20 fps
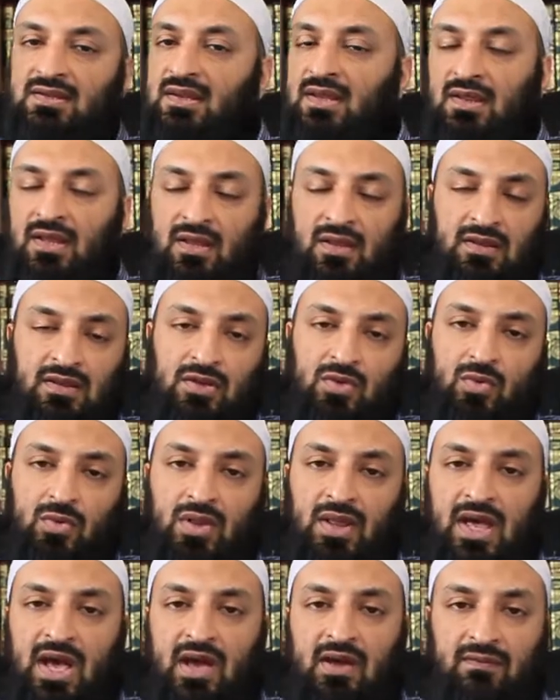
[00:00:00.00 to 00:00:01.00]
and then you
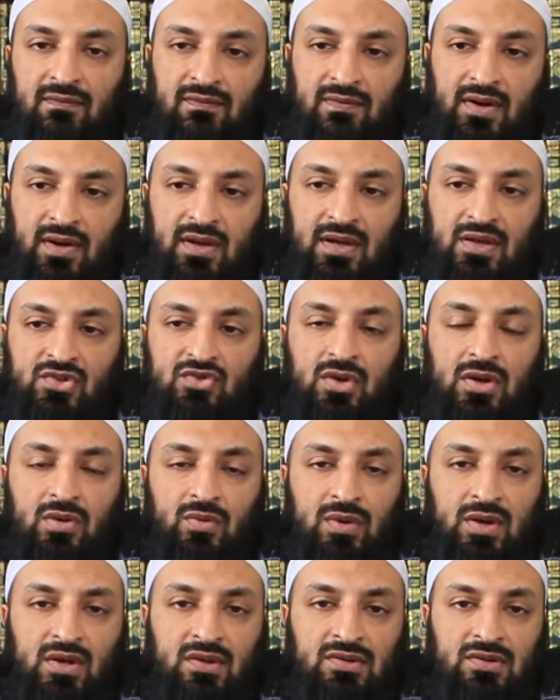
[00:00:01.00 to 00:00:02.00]
will have
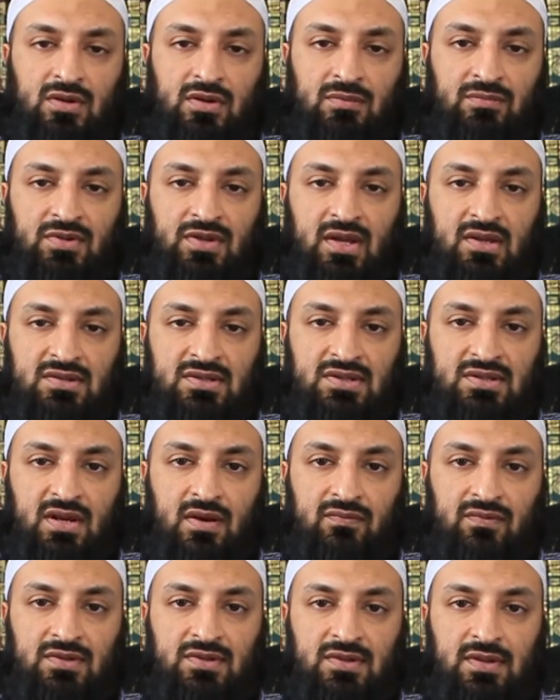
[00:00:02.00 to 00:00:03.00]
extenuating circumstances,
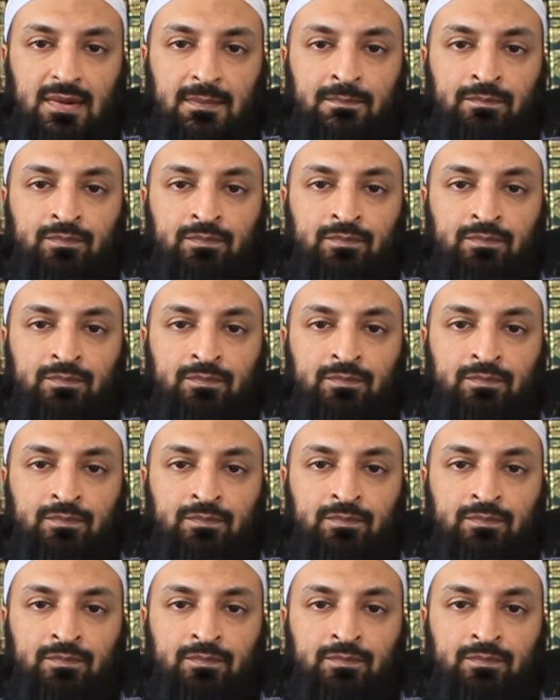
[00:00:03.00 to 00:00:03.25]
obviously.